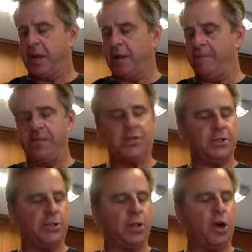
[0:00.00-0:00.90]
This
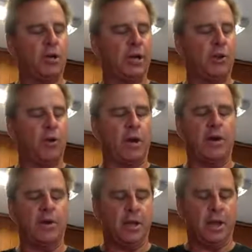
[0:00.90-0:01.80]
is coconut
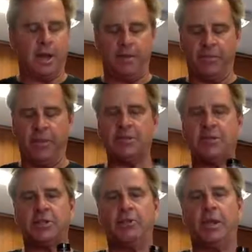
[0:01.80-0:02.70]
oil.
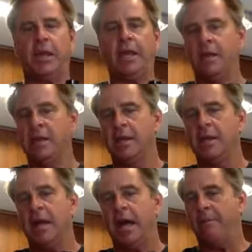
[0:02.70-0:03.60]
These 3
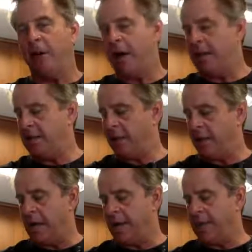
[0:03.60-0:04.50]
I bought
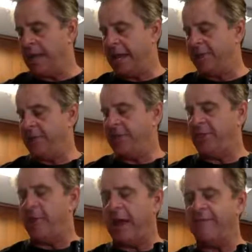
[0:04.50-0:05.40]
at the
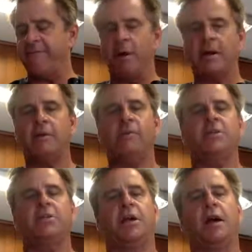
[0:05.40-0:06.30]
Thrive Market,
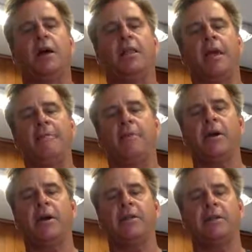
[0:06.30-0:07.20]
which is an online
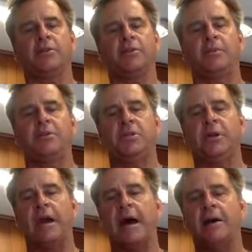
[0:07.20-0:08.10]
market. They'll ship it to
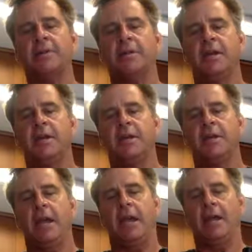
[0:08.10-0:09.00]
your house.
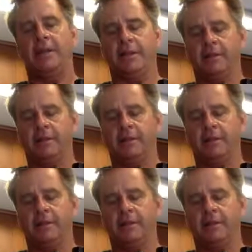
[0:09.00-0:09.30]
And